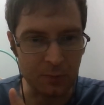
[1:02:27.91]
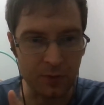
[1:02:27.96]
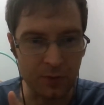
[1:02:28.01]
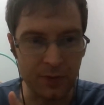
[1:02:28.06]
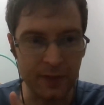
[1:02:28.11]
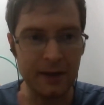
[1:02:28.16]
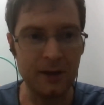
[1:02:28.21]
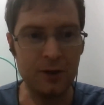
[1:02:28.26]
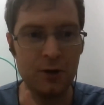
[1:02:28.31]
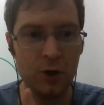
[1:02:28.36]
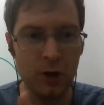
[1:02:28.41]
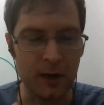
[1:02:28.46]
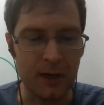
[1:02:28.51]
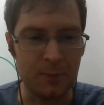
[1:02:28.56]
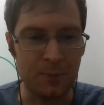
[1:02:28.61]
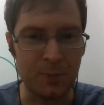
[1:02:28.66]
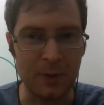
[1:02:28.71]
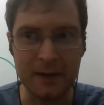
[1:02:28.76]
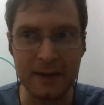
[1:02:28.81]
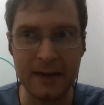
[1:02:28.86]
well, they
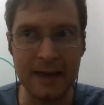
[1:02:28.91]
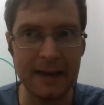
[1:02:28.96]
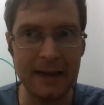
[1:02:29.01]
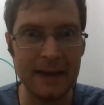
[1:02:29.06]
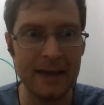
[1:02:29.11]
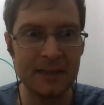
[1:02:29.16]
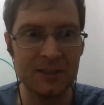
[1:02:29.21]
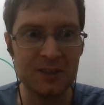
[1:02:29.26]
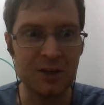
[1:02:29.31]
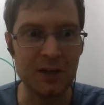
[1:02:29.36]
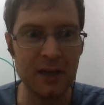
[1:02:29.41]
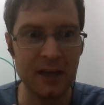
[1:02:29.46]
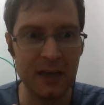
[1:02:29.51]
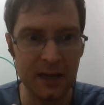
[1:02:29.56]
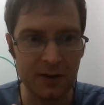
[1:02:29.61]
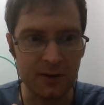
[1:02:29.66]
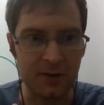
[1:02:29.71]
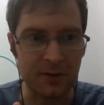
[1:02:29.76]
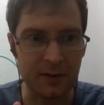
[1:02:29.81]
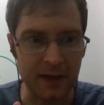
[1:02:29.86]
could, but it isn't
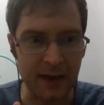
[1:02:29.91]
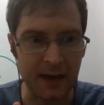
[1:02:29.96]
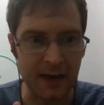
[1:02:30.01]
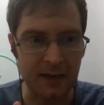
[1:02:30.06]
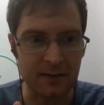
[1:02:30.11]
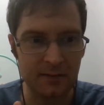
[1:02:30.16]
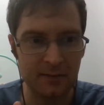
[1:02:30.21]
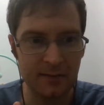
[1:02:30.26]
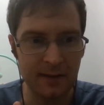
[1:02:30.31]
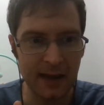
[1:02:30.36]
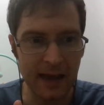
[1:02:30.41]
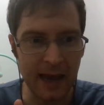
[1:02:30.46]
here yet.